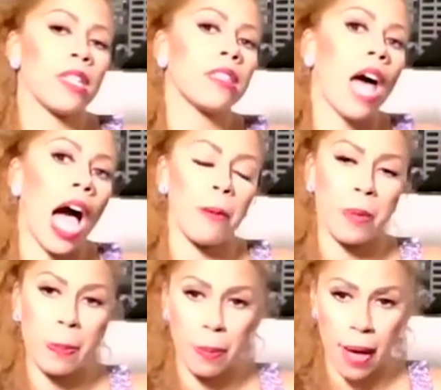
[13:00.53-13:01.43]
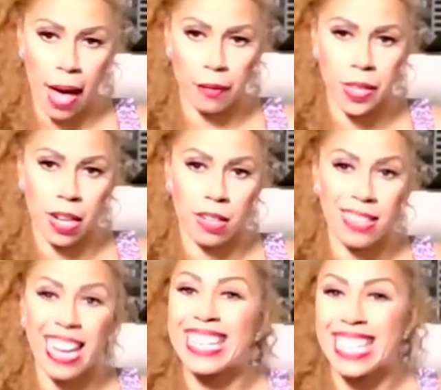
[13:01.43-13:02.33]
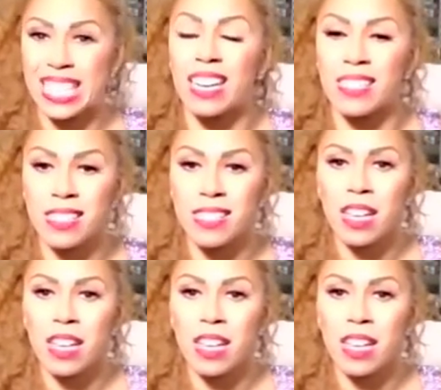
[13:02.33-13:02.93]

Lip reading: lot of people out there that need us.